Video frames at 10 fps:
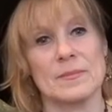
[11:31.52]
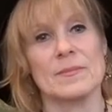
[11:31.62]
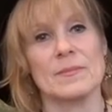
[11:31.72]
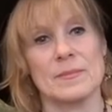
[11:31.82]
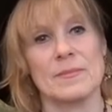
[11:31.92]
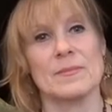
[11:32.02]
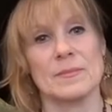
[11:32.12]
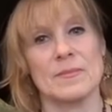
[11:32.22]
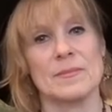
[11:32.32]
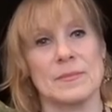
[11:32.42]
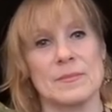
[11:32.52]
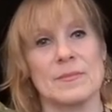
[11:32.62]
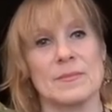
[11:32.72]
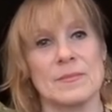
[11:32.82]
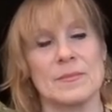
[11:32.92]

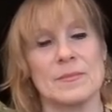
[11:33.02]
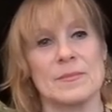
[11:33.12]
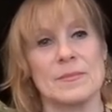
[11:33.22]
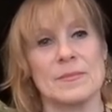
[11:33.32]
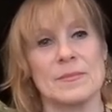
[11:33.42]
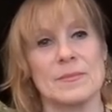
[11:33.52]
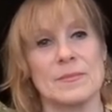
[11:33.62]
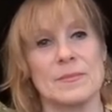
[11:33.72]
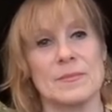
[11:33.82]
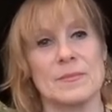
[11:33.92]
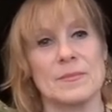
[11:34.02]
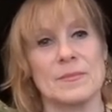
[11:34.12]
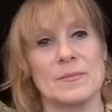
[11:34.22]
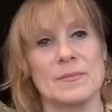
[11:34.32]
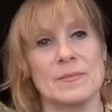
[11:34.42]

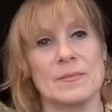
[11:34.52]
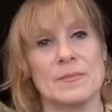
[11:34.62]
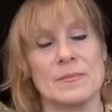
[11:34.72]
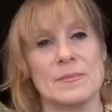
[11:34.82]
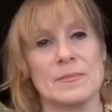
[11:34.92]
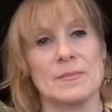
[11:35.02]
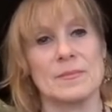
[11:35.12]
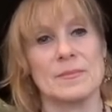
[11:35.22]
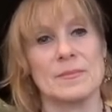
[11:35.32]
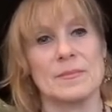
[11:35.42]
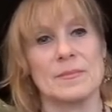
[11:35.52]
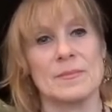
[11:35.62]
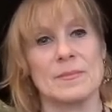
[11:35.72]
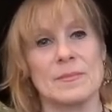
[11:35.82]
[no speech]